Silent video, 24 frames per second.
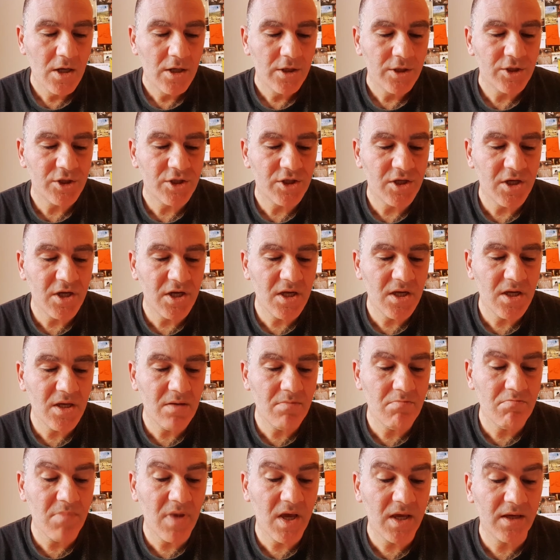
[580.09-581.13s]
She
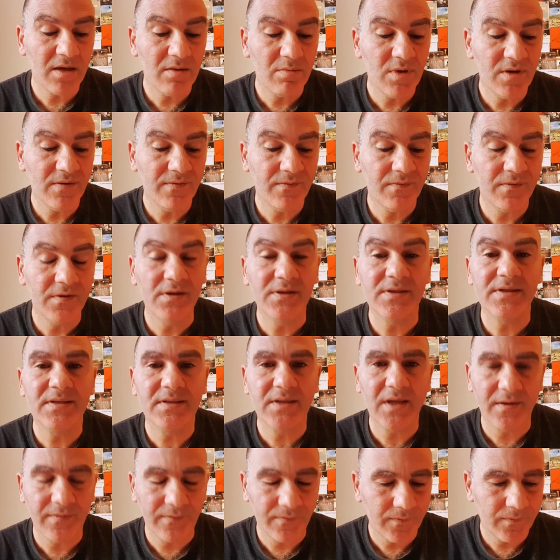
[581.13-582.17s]
made me feel
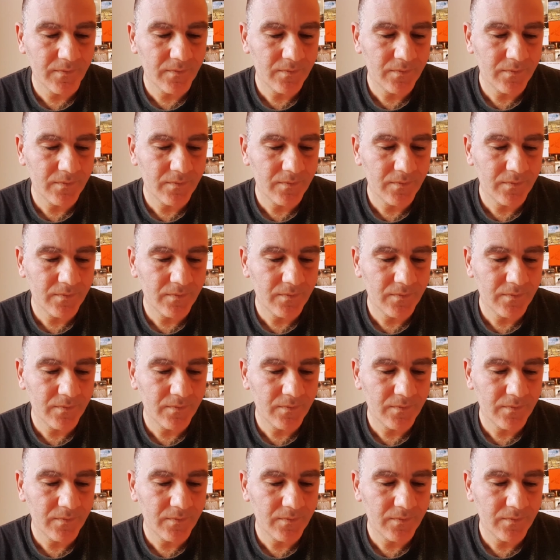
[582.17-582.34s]
safe.